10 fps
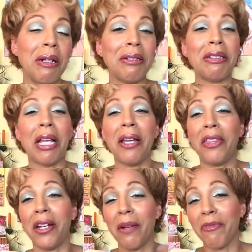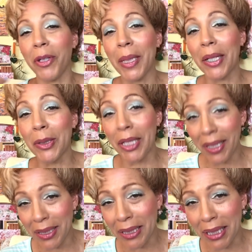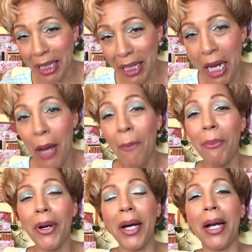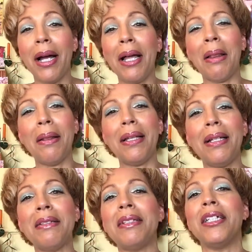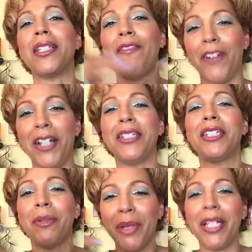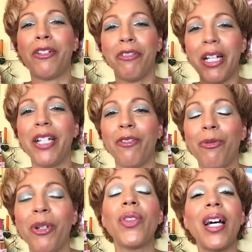Not to say that I'm very artistic, but at least it's fun to be creative with.